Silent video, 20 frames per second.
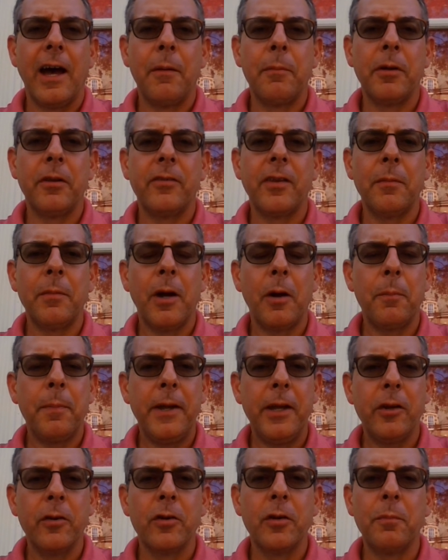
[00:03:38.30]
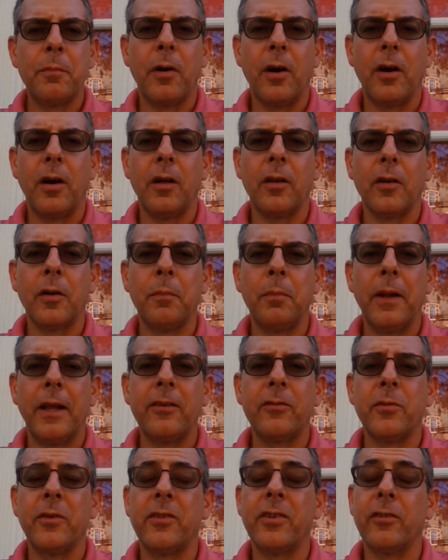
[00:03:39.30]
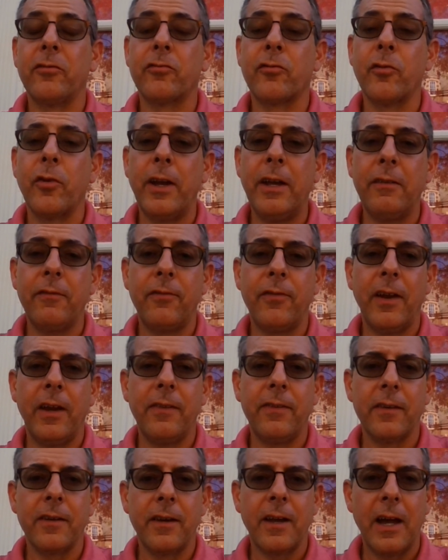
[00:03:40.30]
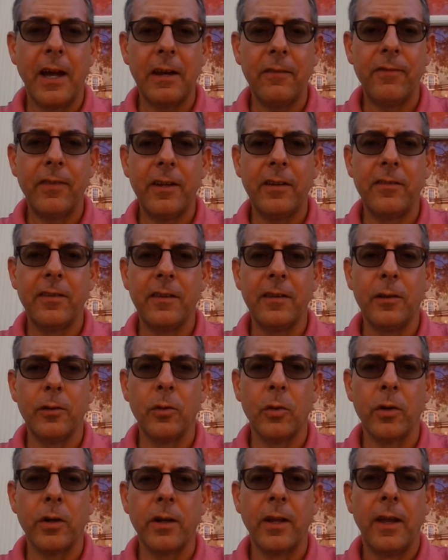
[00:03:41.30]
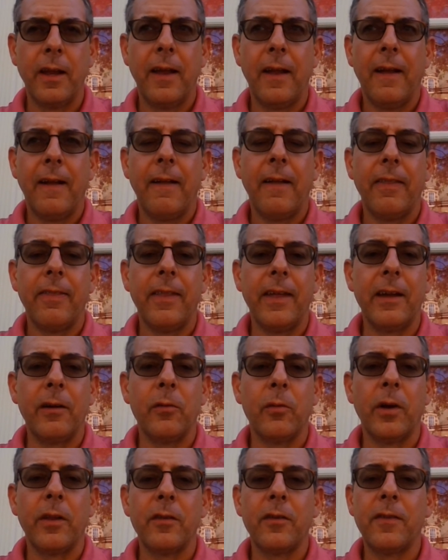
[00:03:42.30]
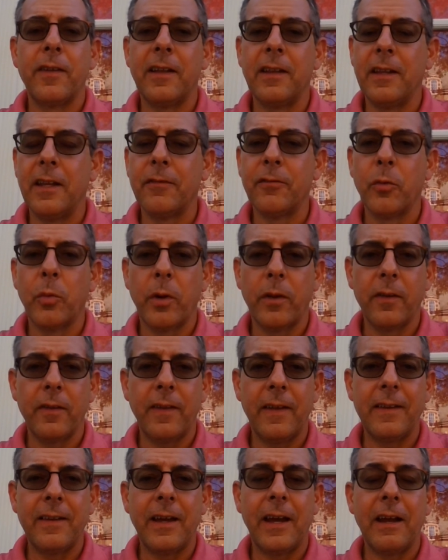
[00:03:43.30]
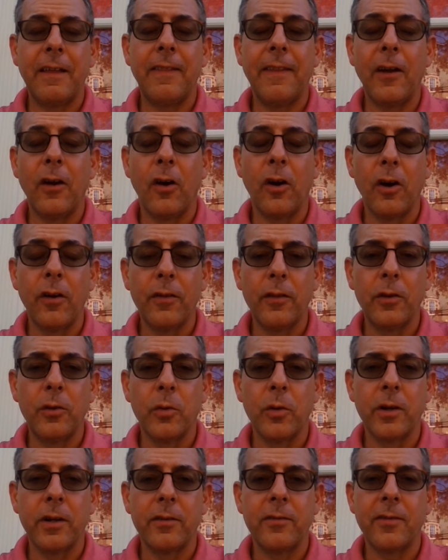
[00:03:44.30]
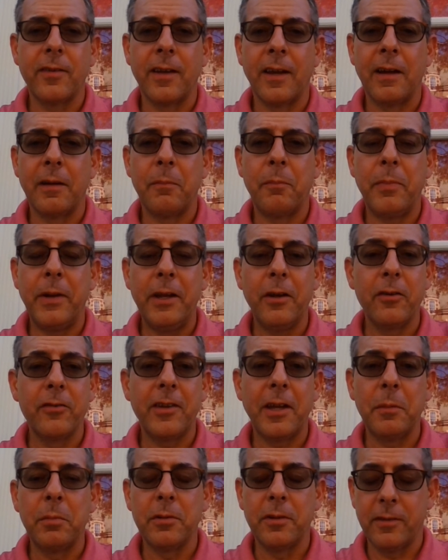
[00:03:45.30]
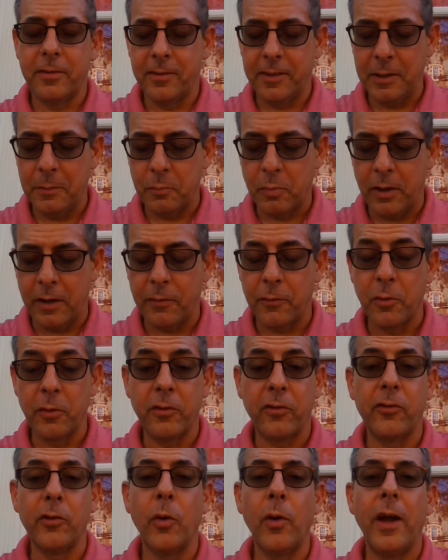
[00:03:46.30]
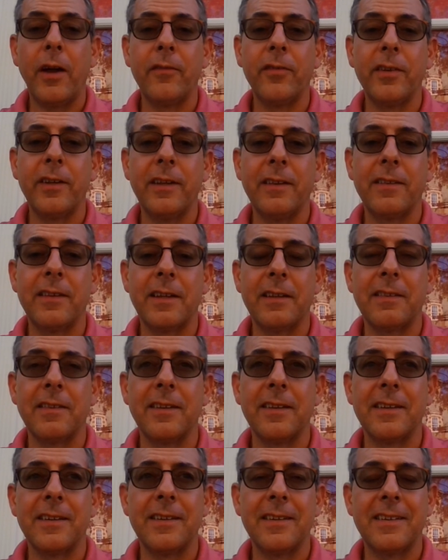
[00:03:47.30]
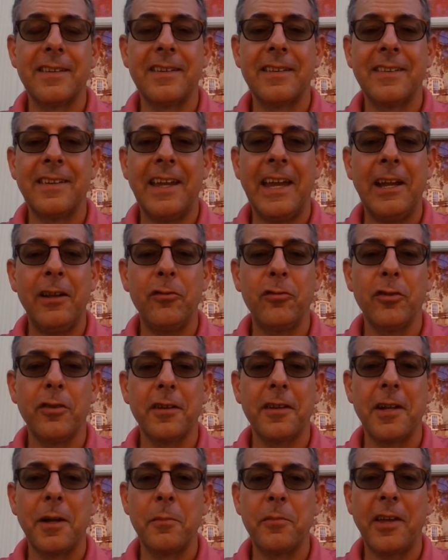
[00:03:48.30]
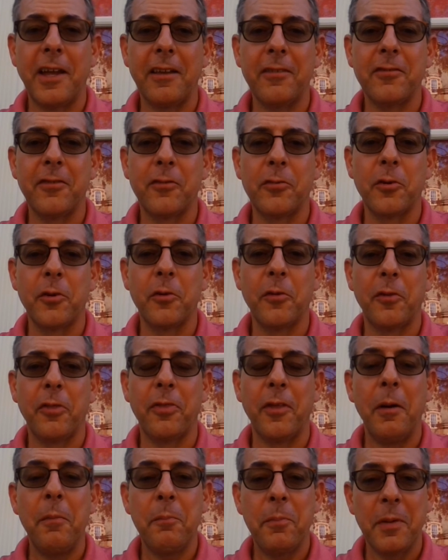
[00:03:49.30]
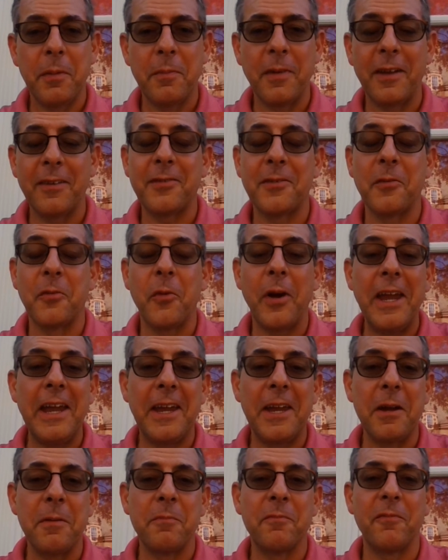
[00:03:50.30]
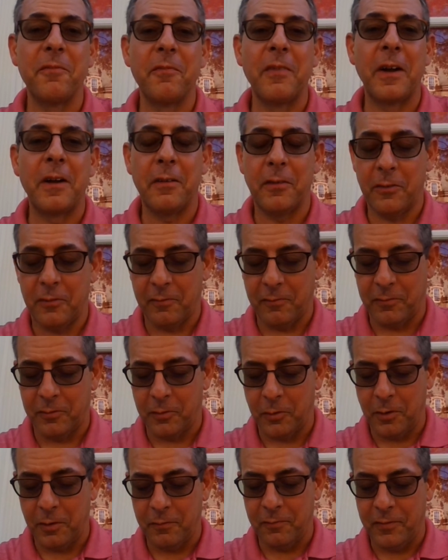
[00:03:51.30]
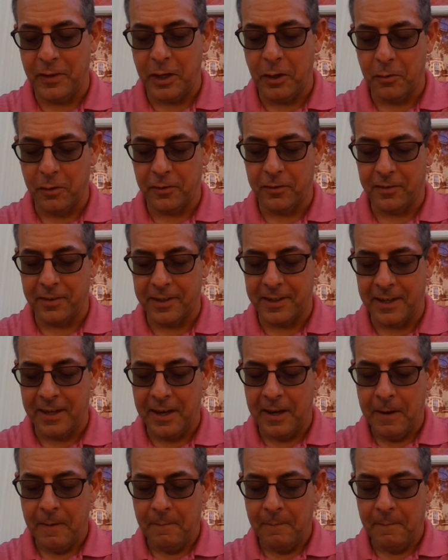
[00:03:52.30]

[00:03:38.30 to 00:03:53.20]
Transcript: But somehow Peter and Paul are blessed with such great faith and confidence in the Lord that whether they live or whether they die, they are the Lord's. Peter's able to sleep right through it so heavily that the angel that comes has to sort of thump him, has to wake him sort of vigorously.